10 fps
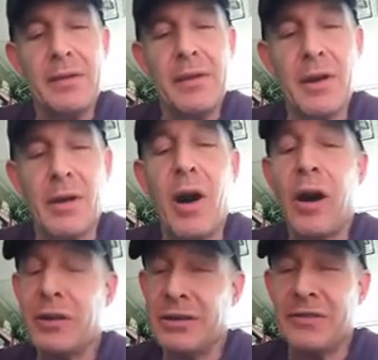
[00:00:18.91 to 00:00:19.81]
there
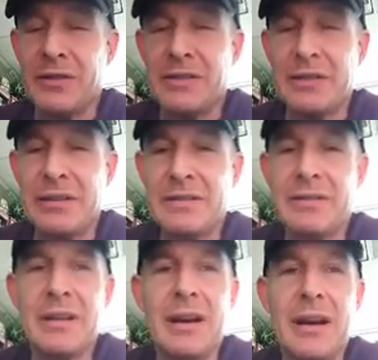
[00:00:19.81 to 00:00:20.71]
are
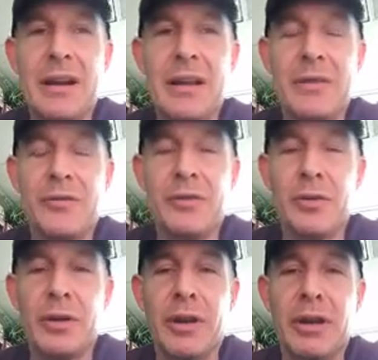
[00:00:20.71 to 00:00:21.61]
differences in
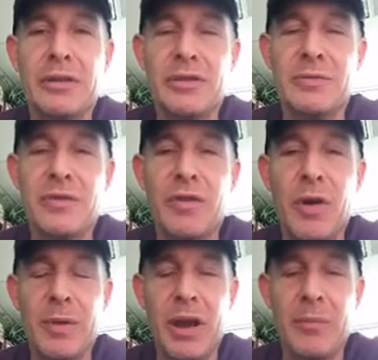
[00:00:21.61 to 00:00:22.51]
Florida in terms of
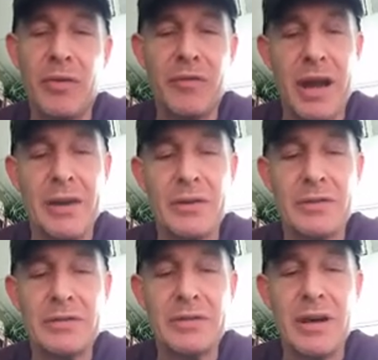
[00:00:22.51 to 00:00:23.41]
home care providers.